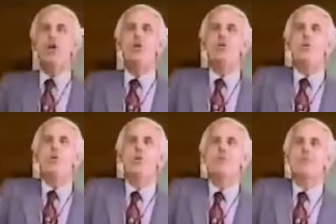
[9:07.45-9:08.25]
Don't
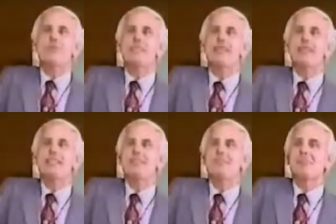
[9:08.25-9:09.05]
wish for
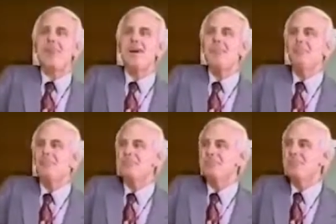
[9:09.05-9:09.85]
less
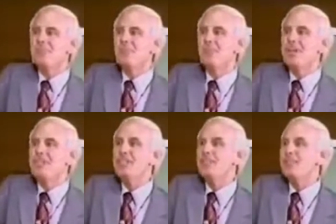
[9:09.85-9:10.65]
problems.
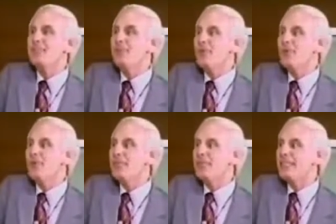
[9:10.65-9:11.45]
Wish for
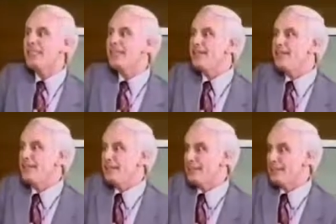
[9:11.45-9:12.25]
more
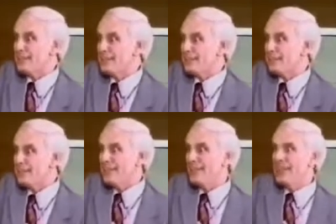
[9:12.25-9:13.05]
skills.
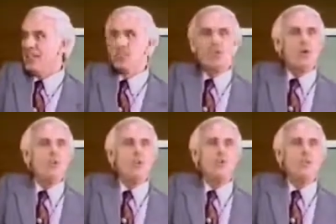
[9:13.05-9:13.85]

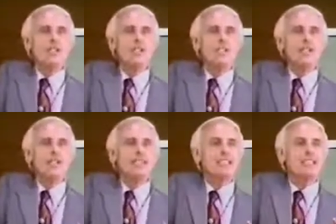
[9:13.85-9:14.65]
Don't wish for
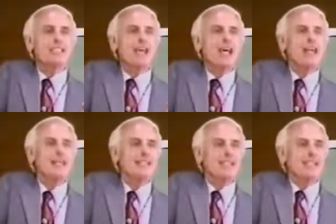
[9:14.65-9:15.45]
less
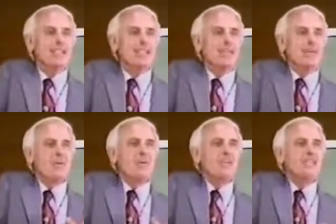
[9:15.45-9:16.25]
challenge.
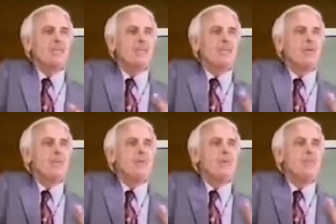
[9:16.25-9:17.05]
Wish for
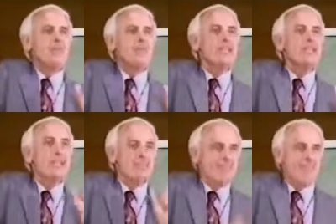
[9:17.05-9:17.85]
more
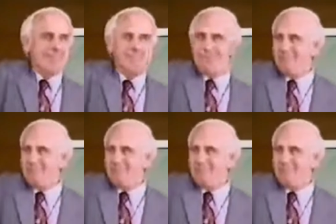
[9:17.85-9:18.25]
wisdom.